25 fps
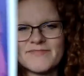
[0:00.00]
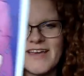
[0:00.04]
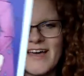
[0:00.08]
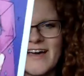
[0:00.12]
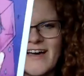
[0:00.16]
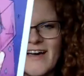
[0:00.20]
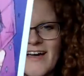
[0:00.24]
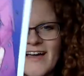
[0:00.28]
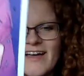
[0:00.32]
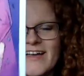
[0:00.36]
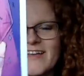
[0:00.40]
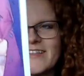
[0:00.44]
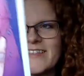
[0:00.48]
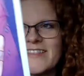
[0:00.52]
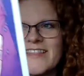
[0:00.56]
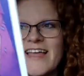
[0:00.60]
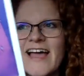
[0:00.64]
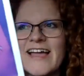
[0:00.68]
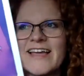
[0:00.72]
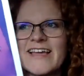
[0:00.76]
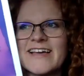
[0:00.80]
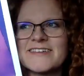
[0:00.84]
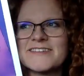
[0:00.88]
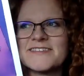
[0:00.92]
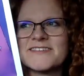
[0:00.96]
uh,
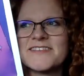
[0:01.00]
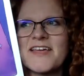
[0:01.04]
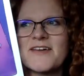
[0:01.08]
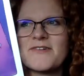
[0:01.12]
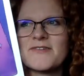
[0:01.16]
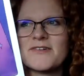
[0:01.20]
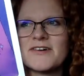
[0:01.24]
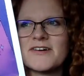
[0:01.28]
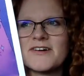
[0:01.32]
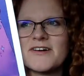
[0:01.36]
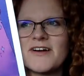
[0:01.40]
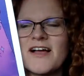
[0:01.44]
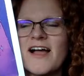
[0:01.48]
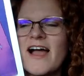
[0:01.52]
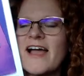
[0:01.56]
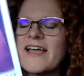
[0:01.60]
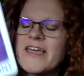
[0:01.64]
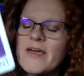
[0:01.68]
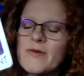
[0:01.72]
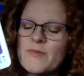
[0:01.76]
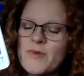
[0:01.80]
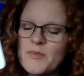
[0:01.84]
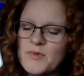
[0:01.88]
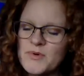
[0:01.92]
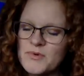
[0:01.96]
I guess they were, I
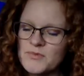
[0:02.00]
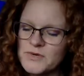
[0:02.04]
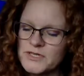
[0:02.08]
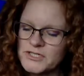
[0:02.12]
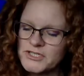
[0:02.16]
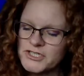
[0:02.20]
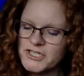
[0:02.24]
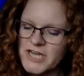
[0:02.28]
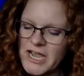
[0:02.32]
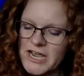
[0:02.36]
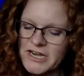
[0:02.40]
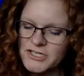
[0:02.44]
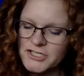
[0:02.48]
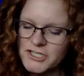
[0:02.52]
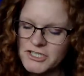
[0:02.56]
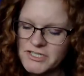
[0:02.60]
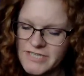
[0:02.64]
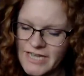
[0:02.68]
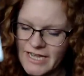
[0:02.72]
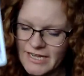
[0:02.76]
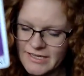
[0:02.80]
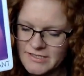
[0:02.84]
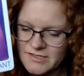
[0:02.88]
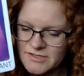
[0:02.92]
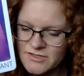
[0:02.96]
can't remember which ancient
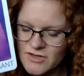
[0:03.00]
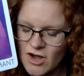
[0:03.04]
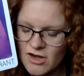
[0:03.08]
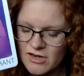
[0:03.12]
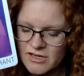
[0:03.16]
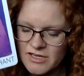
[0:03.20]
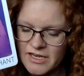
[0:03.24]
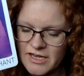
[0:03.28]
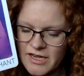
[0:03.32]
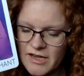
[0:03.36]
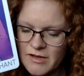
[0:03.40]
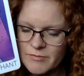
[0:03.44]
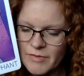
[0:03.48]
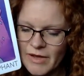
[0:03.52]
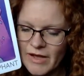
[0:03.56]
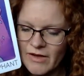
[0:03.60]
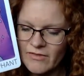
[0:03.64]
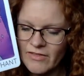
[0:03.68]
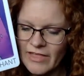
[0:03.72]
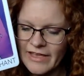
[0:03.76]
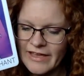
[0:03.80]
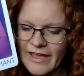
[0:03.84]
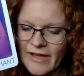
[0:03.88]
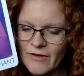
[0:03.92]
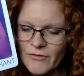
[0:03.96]
text talking about
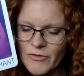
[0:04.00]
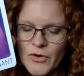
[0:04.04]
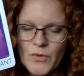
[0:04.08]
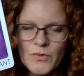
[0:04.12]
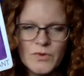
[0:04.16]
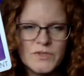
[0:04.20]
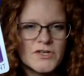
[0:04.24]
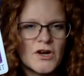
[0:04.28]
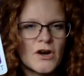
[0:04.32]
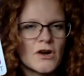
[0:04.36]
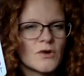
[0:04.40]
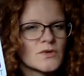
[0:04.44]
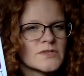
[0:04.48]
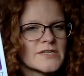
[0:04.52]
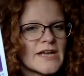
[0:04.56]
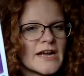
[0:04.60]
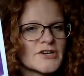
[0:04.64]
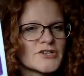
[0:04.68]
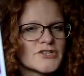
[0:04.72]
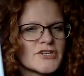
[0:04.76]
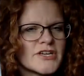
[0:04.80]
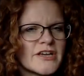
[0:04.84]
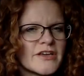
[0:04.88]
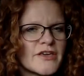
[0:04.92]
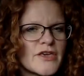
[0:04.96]
like how Noah's Ark was
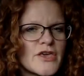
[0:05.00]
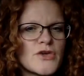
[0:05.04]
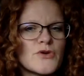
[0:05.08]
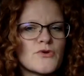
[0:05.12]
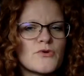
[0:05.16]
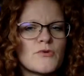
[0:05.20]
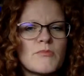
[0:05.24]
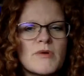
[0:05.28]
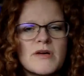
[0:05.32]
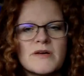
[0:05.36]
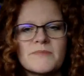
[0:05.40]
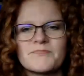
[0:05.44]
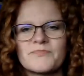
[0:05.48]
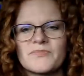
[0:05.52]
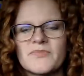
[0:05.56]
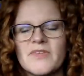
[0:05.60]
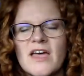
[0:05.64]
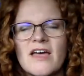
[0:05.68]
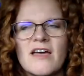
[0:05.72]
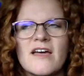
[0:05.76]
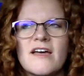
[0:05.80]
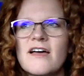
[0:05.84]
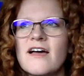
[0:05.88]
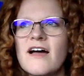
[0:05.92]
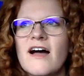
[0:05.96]
actually a cube.
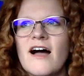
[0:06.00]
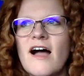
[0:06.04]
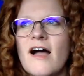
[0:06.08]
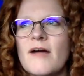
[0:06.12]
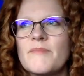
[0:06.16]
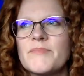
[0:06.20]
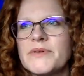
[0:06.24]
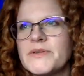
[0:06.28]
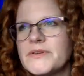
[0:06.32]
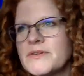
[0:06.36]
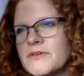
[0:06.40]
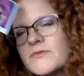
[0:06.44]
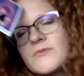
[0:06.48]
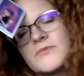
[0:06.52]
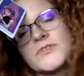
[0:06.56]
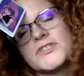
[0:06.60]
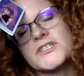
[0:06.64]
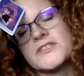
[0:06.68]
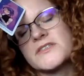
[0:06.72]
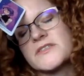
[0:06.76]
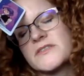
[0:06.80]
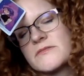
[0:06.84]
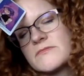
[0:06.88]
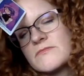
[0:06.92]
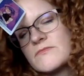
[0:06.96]
I've been
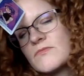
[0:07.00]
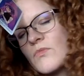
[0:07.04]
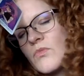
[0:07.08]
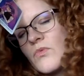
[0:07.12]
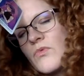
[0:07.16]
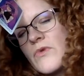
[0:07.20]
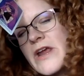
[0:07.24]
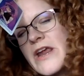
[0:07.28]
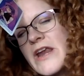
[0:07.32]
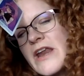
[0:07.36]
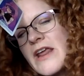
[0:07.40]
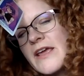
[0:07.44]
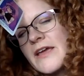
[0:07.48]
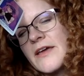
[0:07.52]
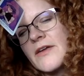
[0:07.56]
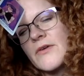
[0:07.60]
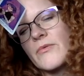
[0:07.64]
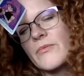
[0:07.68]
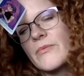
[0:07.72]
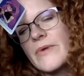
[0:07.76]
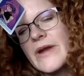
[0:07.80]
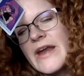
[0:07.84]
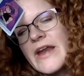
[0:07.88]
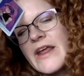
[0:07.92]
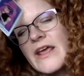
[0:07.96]
just reading and
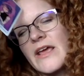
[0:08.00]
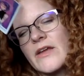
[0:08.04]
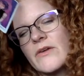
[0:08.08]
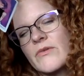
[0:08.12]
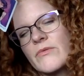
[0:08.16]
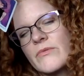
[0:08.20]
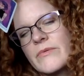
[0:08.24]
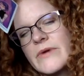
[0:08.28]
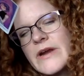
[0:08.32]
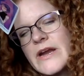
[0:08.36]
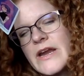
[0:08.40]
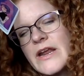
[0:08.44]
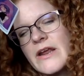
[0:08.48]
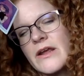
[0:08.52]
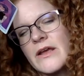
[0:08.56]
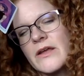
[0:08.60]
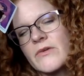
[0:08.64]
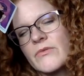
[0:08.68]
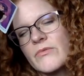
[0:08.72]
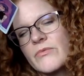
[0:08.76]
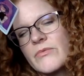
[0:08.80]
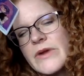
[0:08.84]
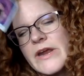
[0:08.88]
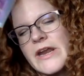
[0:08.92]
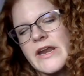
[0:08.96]
reading and reading
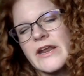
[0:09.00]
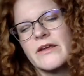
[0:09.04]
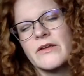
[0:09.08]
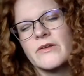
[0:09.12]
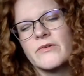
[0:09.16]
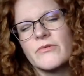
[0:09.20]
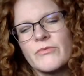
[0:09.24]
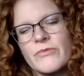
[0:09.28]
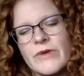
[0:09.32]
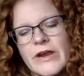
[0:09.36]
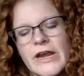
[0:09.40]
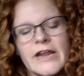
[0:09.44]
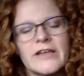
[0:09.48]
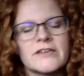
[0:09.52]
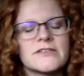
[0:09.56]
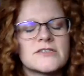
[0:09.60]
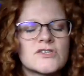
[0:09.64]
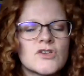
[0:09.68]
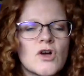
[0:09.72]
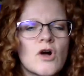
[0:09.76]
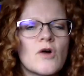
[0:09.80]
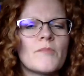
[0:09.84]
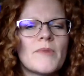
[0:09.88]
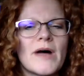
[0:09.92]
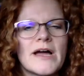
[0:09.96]
and reading and reading
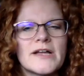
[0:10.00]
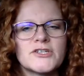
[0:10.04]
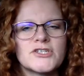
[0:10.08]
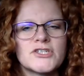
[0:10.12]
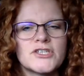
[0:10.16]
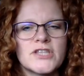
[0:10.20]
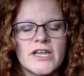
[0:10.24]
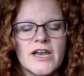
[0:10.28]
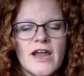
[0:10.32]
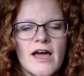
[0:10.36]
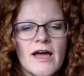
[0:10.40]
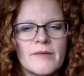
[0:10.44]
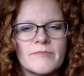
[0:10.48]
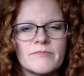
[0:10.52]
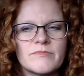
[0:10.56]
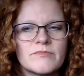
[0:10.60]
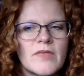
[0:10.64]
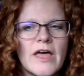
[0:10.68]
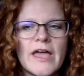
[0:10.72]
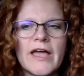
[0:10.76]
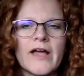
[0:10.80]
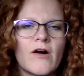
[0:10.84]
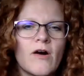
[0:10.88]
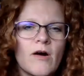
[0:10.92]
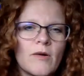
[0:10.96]
so much that I'm
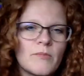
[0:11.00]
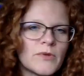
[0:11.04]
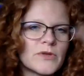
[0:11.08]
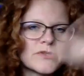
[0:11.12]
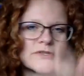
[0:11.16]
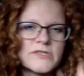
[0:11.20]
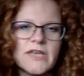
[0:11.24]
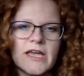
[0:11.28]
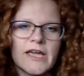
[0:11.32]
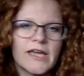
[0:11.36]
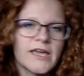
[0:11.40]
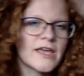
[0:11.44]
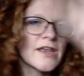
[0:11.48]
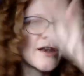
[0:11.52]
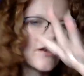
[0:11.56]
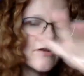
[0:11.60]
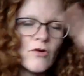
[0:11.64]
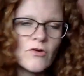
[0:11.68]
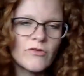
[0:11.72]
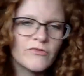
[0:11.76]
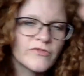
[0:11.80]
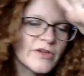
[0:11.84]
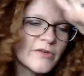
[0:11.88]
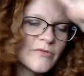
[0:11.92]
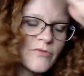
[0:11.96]
like almost like in
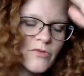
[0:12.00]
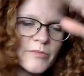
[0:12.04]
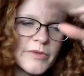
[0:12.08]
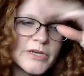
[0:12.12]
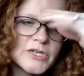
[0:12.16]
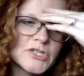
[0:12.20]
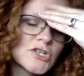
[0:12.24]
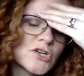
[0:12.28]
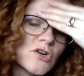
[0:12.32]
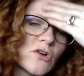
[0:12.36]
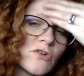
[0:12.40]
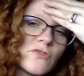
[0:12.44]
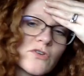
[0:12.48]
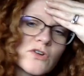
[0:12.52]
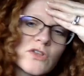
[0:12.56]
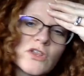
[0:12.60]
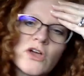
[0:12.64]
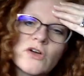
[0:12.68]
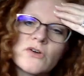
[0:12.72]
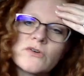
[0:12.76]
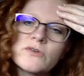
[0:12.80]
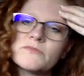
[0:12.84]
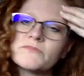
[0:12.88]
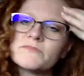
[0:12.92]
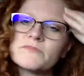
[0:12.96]
information
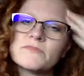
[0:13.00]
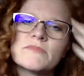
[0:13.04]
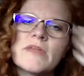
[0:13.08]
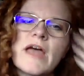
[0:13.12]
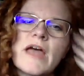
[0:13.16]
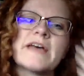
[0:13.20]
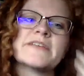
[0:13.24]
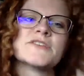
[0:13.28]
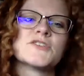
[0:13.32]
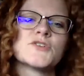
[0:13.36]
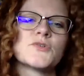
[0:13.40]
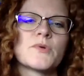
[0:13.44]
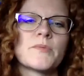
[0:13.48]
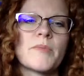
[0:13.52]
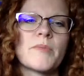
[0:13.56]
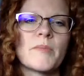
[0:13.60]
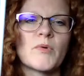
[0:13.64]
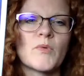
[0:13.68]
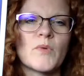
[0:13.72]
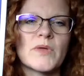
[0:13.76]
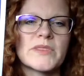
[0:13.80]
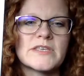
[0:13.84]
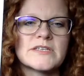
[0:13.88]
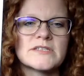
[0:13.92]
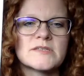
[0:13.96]
overload as to remember
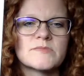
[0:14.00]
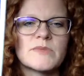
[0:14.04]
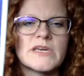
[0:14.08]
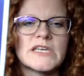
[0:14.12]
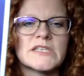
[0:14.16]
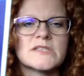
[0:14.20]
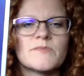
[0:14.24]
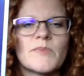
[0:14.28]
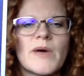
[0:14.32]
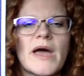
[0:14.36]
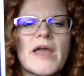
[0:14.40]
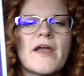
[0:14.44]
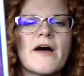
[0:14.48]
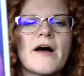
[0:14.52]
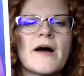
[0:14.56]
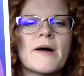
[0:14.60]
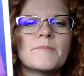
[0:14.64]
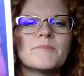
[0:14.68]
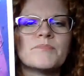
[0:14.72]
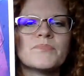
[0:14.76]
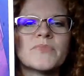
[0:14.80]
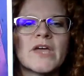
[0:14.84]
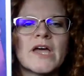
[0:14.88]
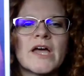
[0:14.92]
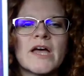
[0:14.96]
what this means. But um,
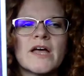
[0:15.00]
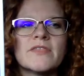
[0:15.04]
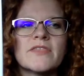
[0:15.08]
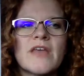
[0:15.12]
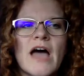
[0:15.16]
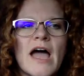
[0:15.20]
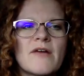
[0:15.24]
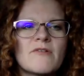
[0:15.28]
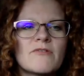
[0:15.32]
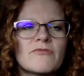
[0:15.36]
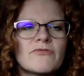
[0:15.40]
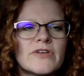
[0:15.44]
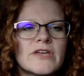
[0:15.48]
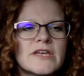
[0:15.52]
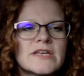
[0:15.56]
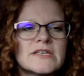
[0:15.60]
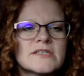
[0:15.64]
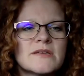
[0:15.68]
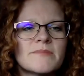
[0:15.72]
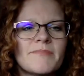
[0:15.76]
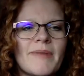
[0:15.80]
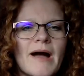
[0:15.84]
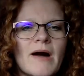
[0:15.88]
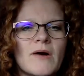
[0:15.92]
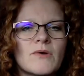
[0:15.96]
the Hierophant is
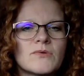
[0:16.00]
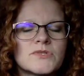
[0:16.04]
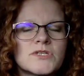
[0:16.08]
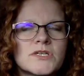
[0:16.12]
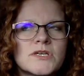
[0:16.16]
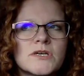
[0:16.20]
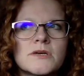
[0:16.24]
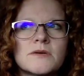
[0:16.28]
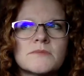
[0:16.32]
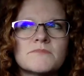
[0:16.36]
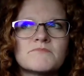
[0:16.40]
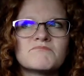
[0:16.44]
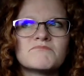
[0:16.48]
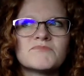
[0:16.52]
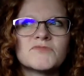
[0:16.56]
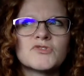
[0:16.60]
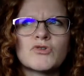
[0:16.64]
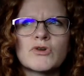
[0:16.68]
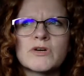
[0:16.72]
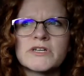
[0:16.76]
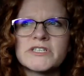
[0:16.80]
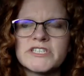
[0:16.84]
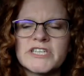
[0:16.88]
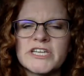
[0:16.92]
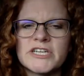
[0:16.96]
about
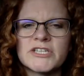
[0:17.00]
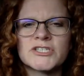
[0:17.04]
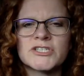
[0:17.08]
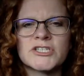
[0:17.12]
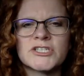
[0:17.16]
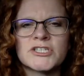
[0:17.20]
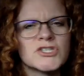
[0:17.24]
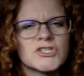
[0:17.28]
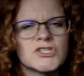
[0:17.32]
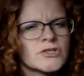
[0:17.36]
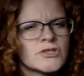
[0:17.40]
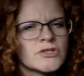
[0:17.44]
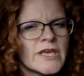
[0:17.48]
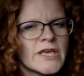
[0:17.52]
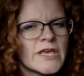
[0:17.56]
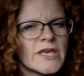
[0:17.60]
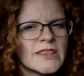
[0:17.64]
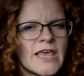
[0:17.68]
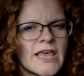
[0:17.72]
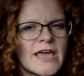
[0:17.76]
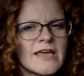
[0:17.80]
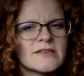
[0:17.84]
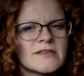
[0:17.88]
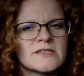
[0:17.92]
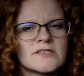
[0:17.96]
tradition, doing
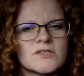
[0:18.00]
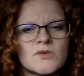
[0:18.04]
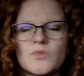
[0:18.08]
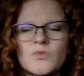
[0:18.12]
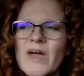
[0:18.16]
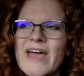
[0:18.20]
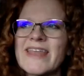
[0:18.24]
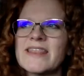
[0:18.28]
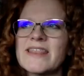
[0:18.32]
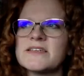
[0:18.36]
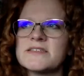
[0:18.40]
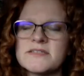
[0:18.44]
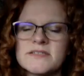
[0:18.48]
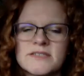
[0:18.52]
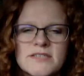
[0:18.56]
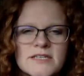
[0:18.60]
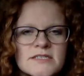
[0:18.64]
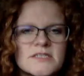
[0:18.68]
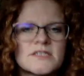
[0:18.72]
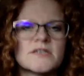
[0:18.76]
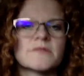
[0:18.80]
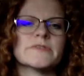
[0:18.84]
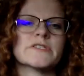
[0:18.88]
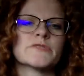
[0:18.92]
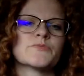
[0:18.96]
things the way the
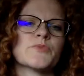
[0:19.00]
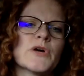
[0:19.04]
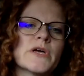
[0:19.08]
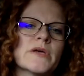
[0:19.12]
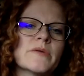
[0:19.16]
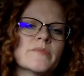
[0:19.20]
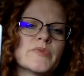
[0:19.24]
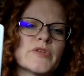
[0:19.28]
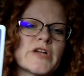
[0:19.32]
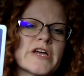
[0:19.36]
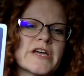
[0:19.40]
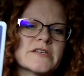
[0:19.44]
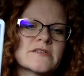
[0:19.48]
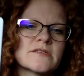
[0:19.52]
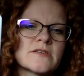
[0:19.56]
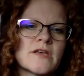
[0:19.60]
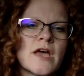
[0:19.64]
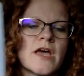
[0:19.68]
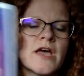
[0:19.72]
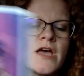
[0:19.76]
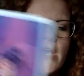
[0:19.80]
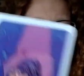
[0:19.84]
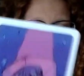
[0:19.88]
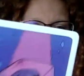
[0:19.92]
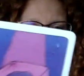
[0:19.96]
system is put in place.
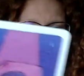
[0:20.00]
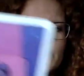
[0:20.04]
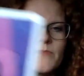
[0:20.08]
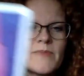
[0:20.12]
So